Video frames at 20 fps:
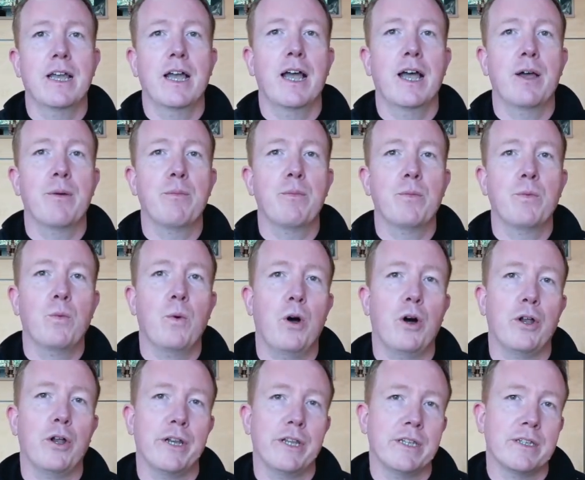
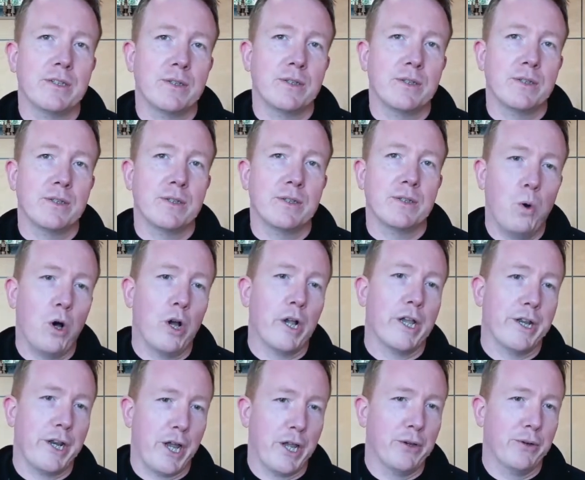One is, what
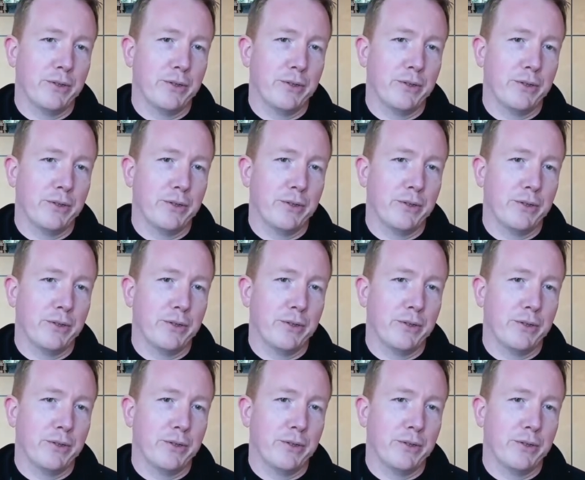can I